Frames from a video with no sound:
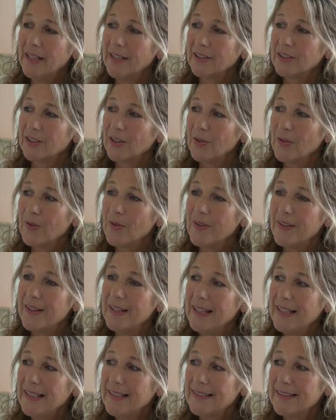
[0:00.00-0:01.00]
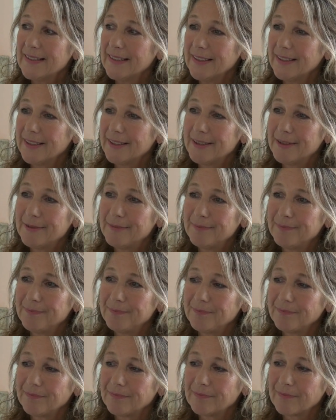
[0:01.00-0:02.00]
So these
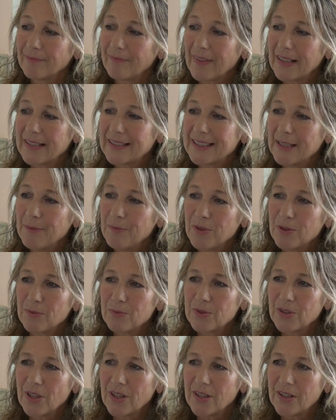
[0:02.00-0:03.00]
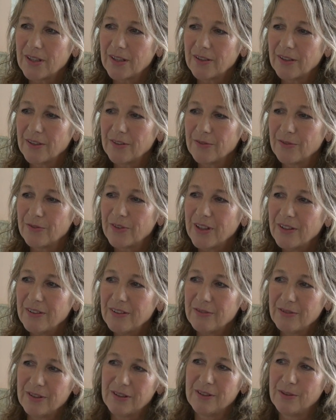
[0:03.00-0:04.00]
symptoms are
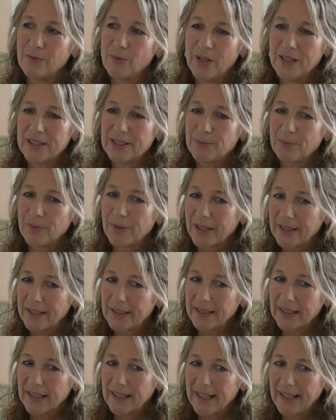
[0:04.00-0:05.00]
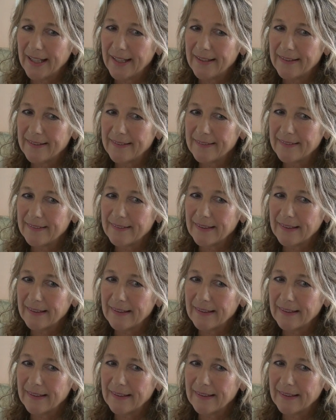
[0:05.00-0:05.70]
very, very widespread and